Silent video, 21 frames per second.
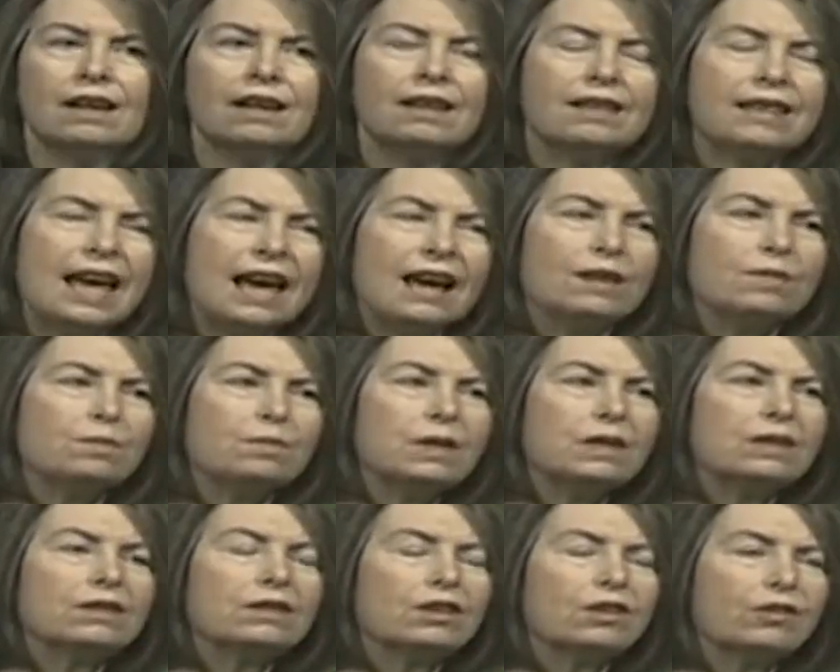That
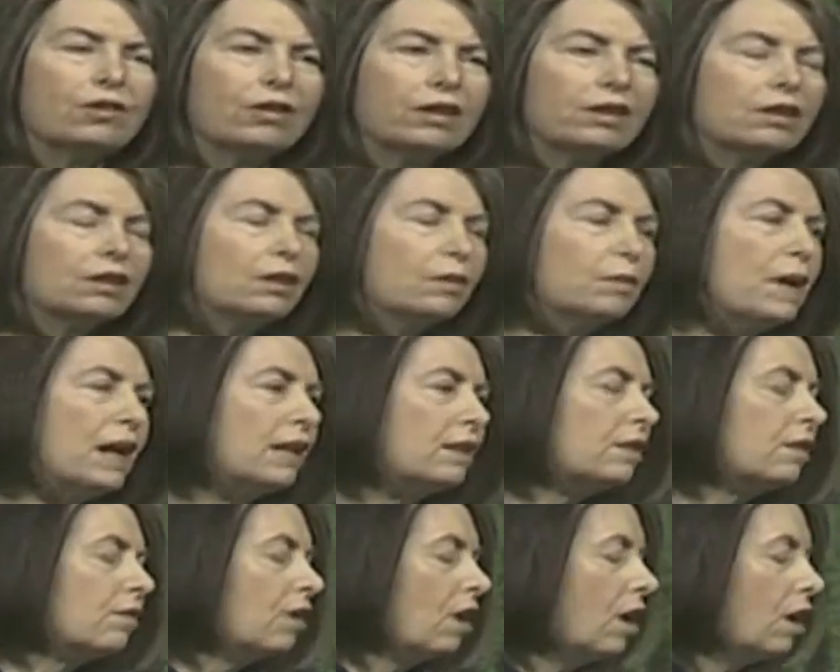built the critical
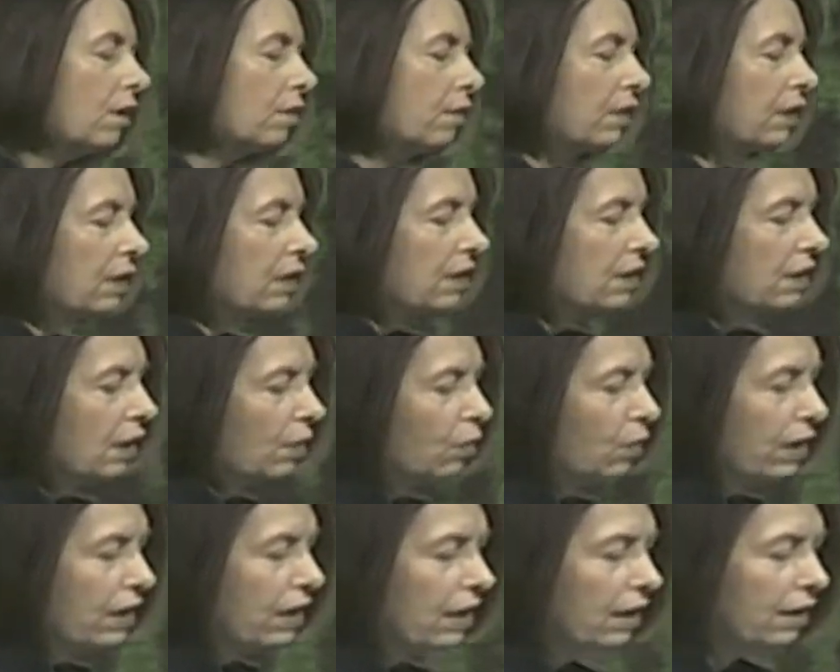mass of confidence that
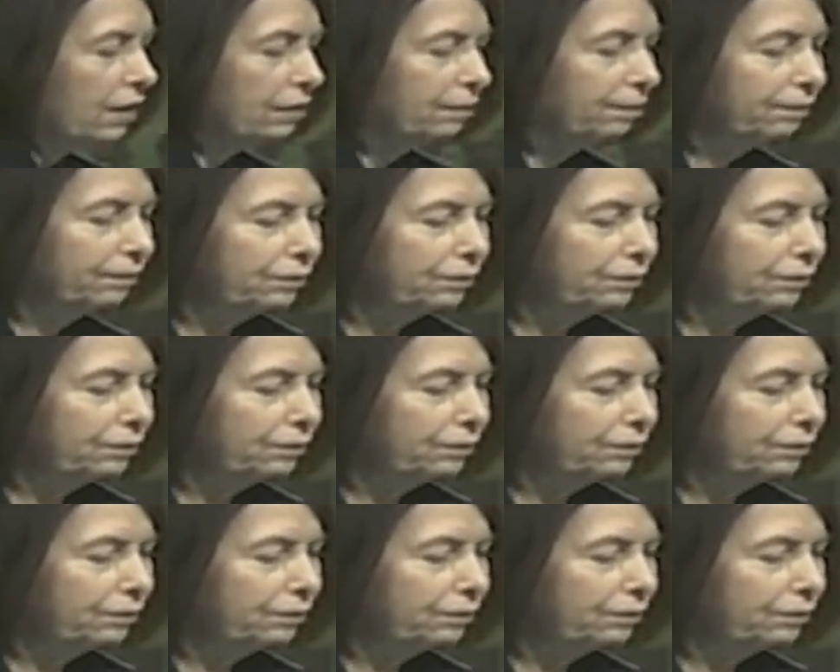we needed.